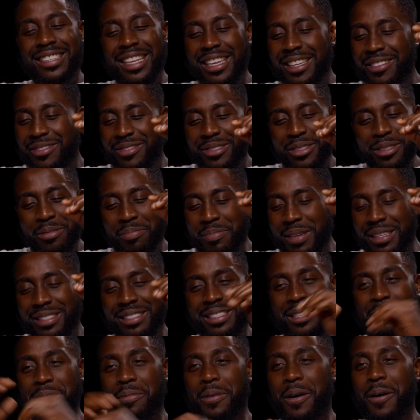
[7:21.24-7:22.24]
they just messed
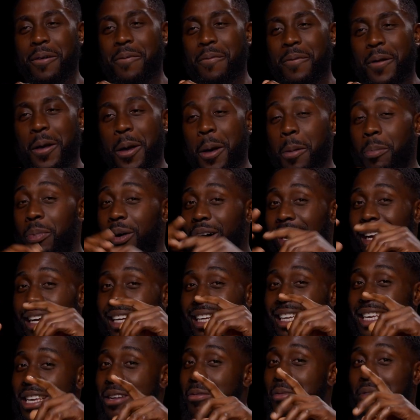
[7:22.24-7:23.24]
them up. But
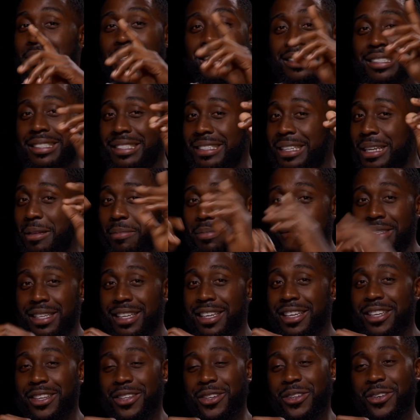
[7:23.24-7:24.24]
he was a slim
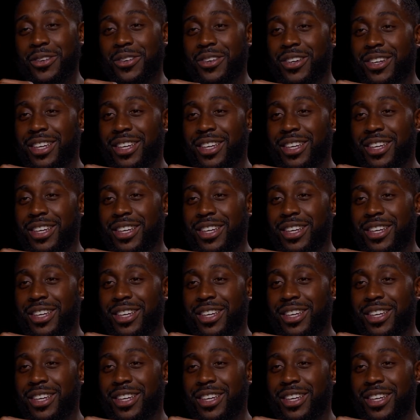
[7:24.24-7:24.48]
thing, you know.